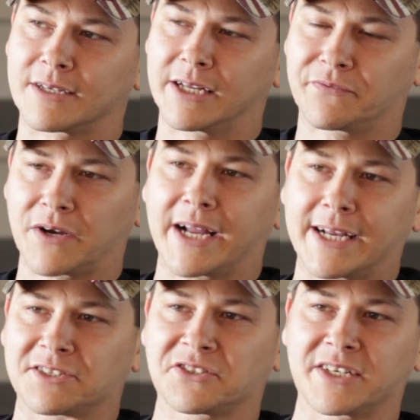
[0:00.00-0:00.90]
if I
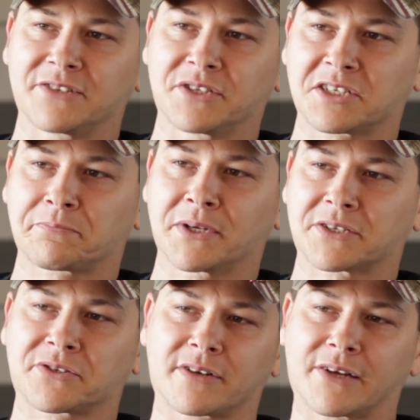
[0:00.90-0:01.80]
had seen this
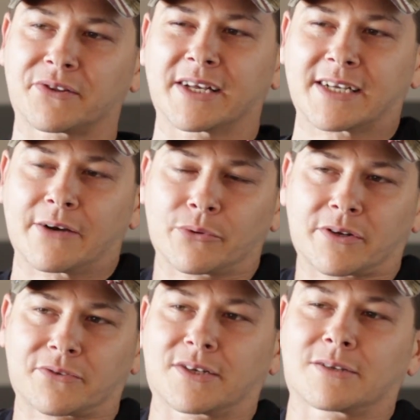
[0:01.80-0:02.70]
picture, I think I would
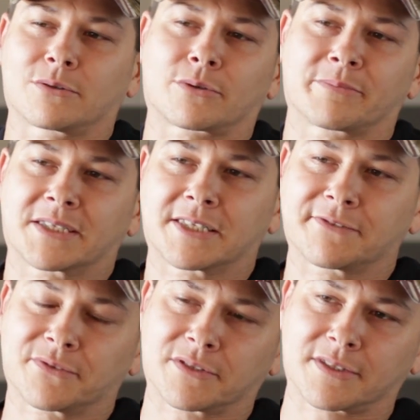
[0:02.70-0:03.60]
have thought a little bit
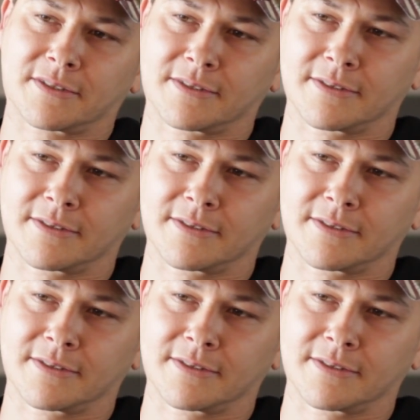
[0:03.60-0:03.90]
different.